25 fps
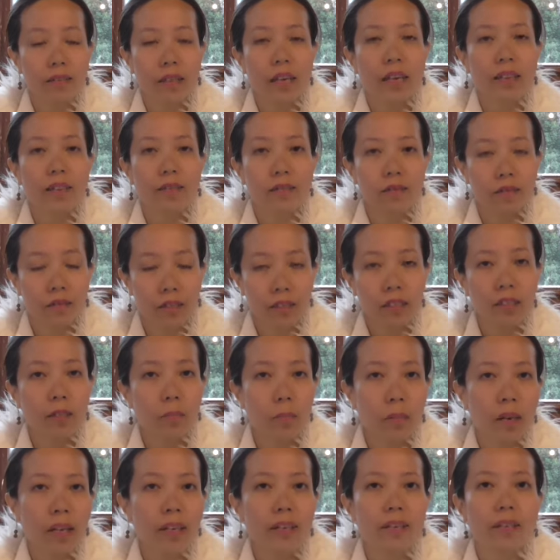at this
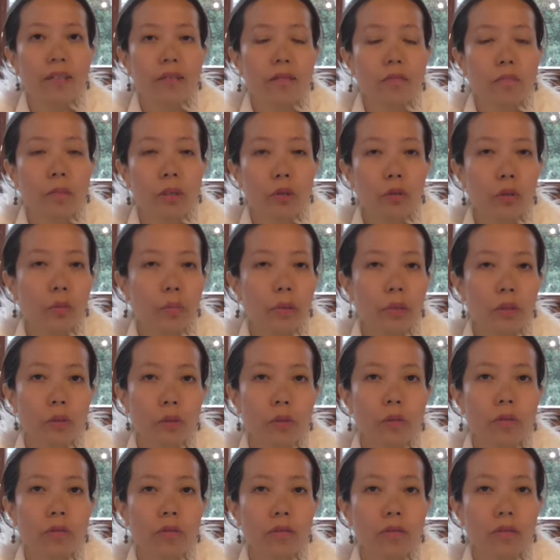place, Machu
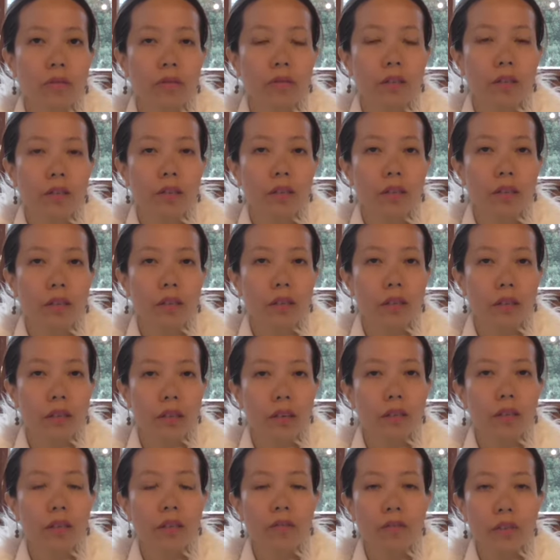Picchu.
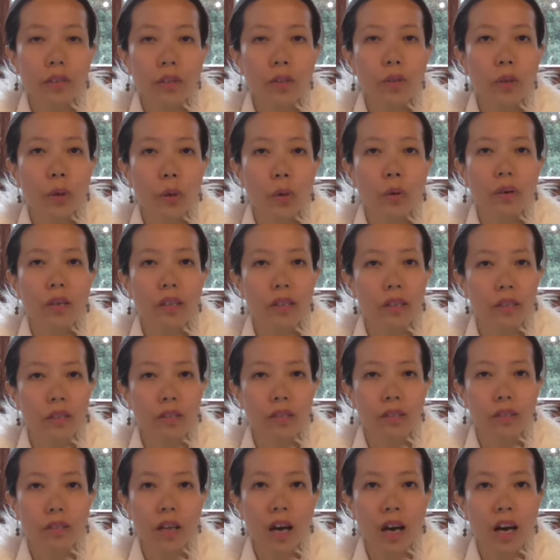Even though it
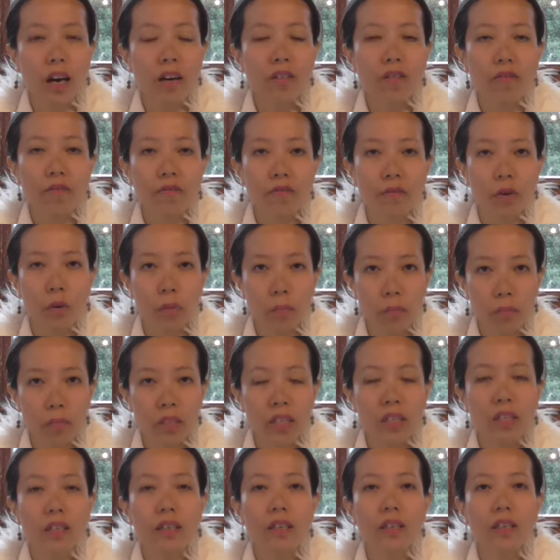is tough for
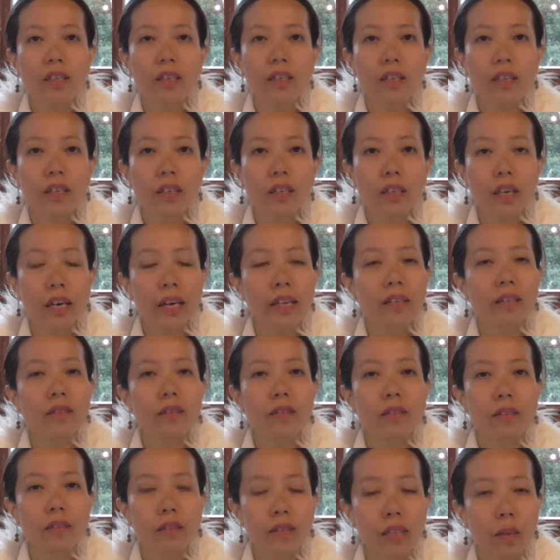me
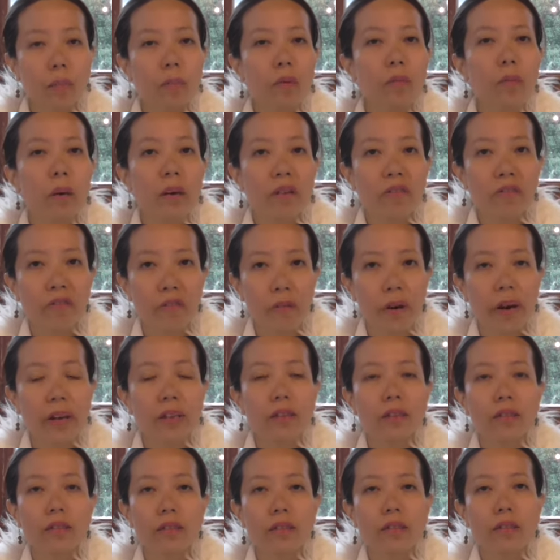and some of my
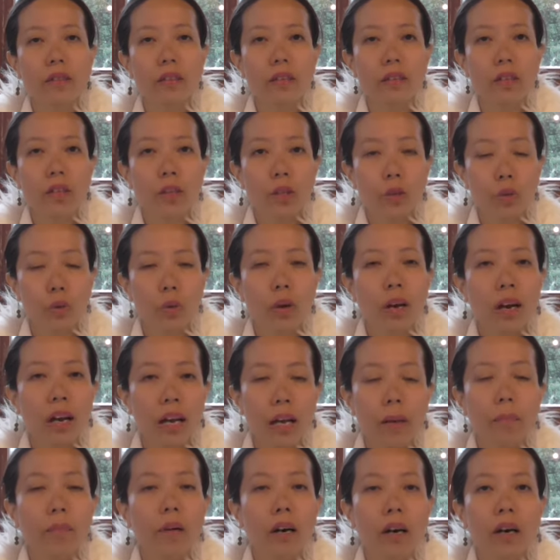friends to
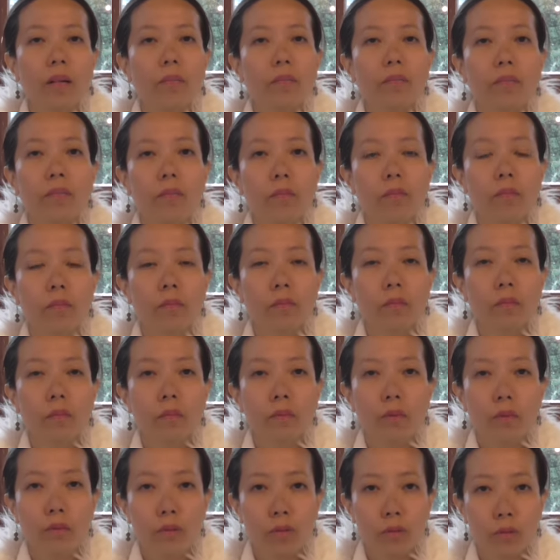climb up
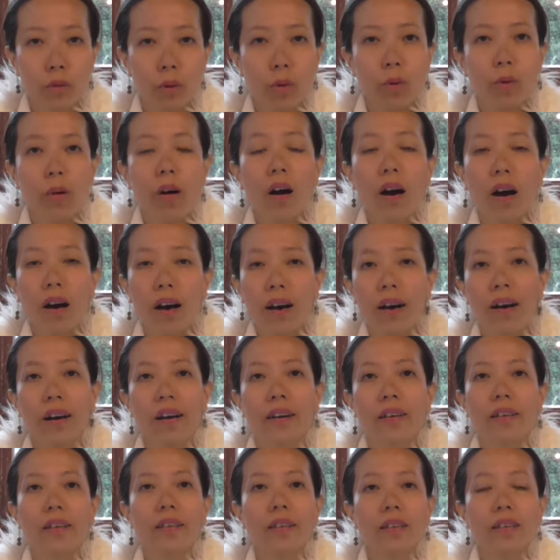so
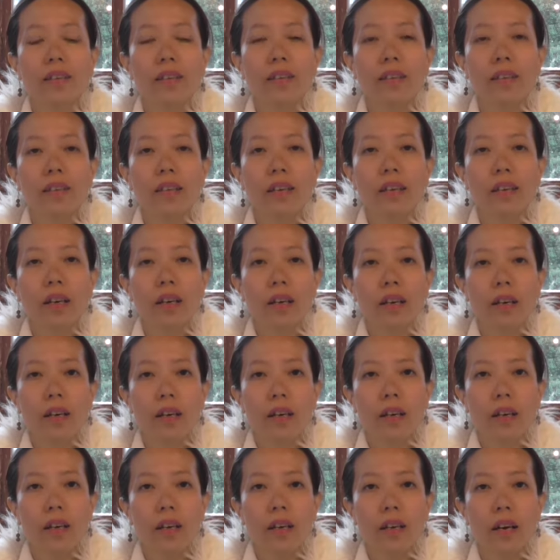high
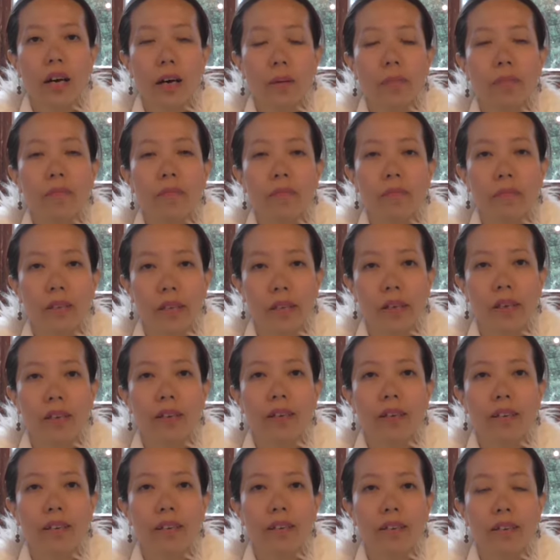up there,
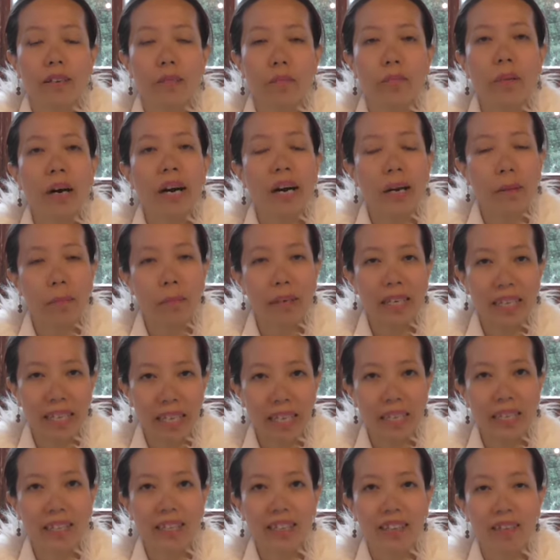but I make
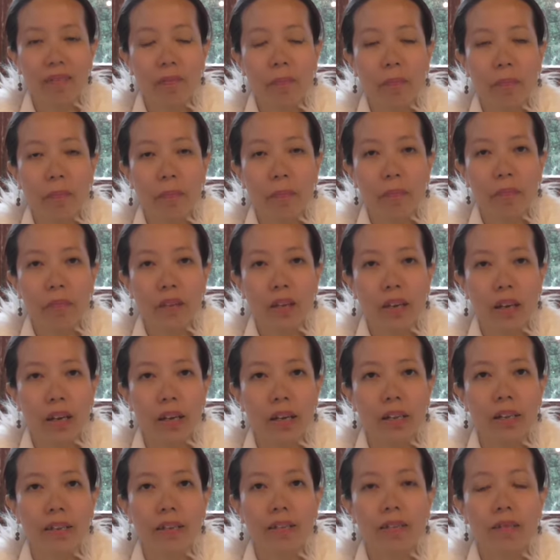it,
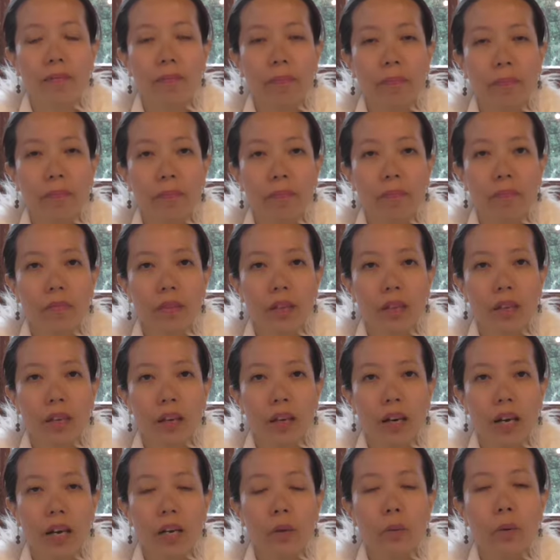and
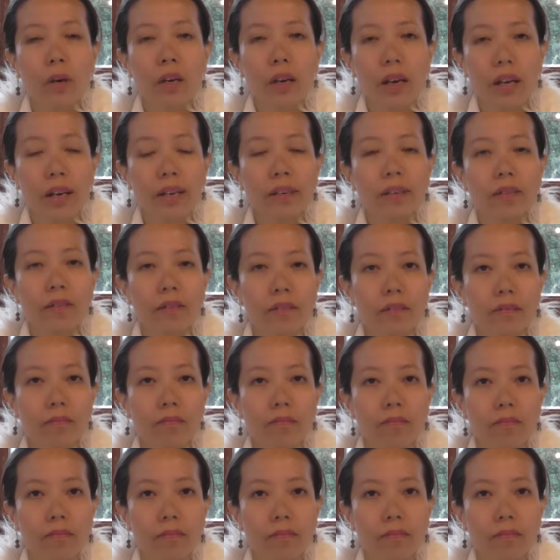I realize